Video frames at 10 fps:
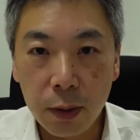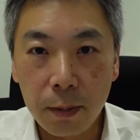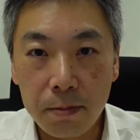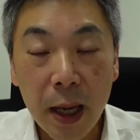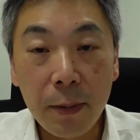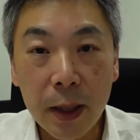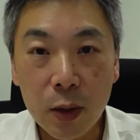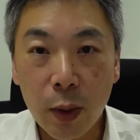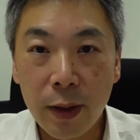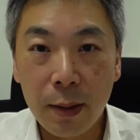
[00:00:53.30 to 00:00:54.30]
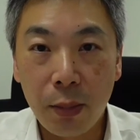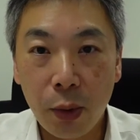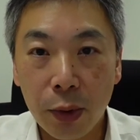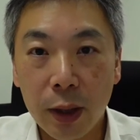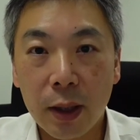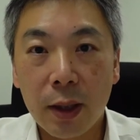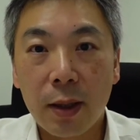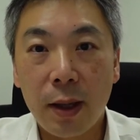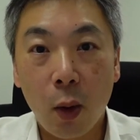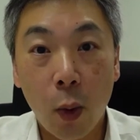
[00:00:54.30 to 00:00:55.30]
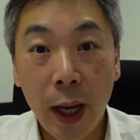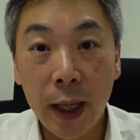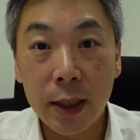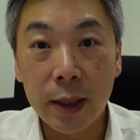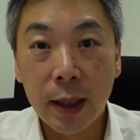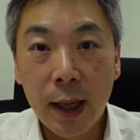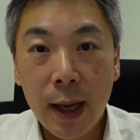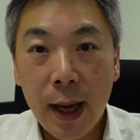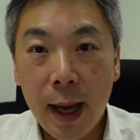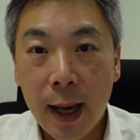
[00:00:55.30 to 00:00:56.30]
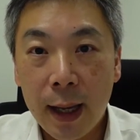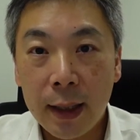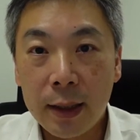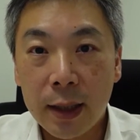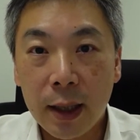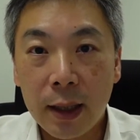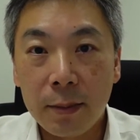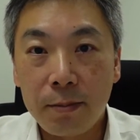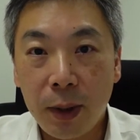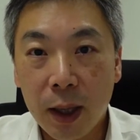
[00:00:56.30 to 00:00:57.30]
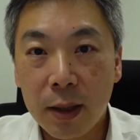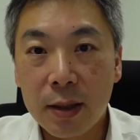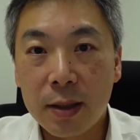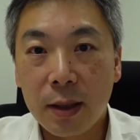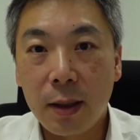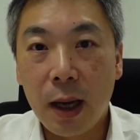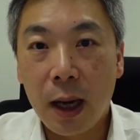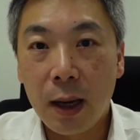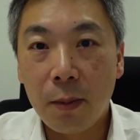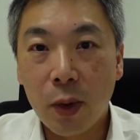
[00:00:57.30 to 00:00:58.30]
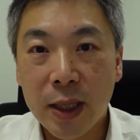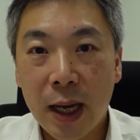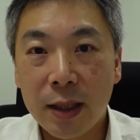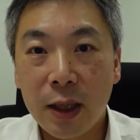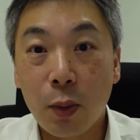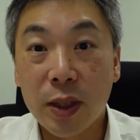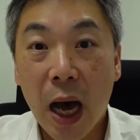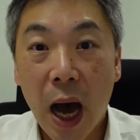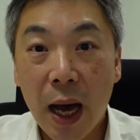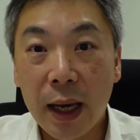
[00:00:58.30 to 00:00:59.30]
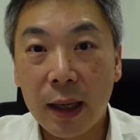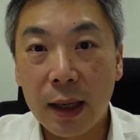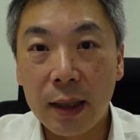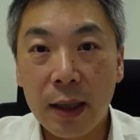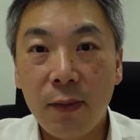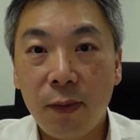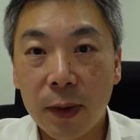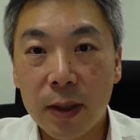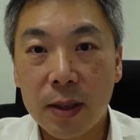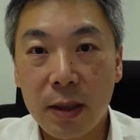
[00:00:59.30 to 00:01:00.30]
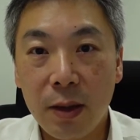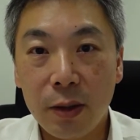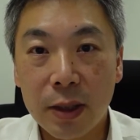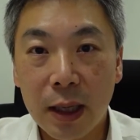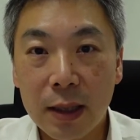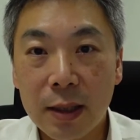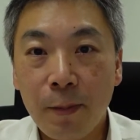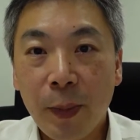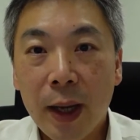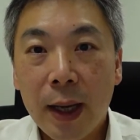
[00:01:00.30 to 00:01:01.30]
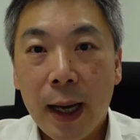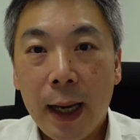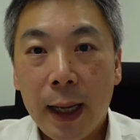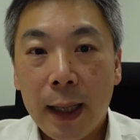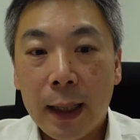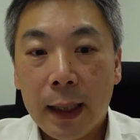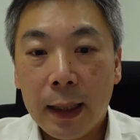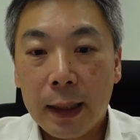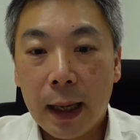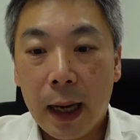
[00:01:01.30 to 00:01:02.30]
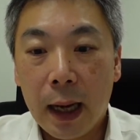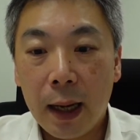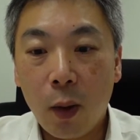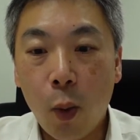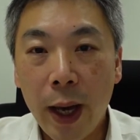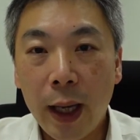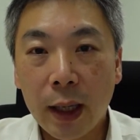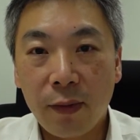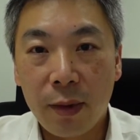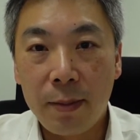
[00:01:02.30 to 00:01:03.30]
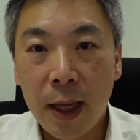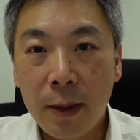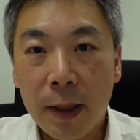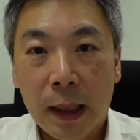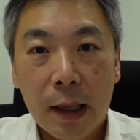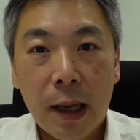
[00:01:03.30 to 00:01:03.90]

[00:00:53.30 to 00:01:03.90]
babies, when they're born, they're weighed. And because mortality was high in infants in those days, a weighing of the baby